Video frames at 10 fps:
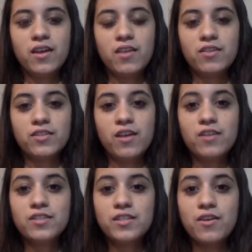There's
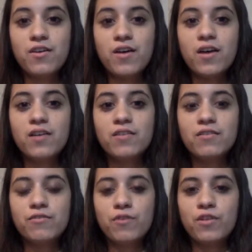also
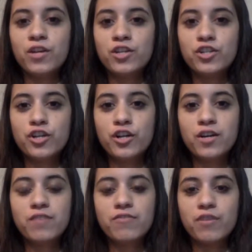folk literature
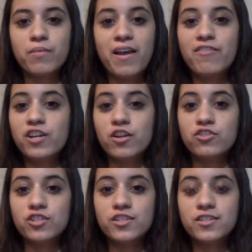from every
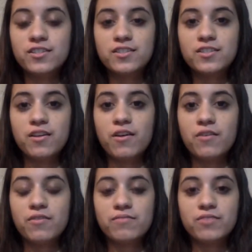culture. So
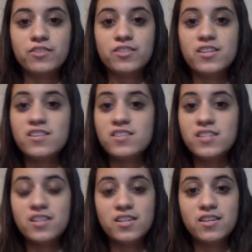there's
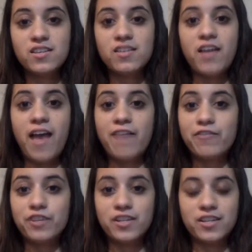Indian,
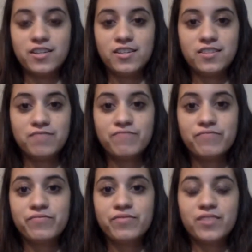African,
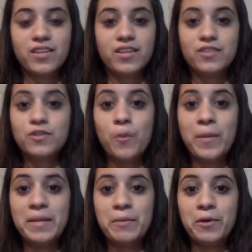and so
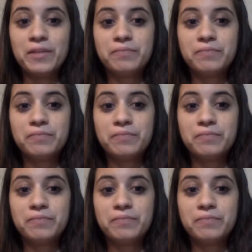many more.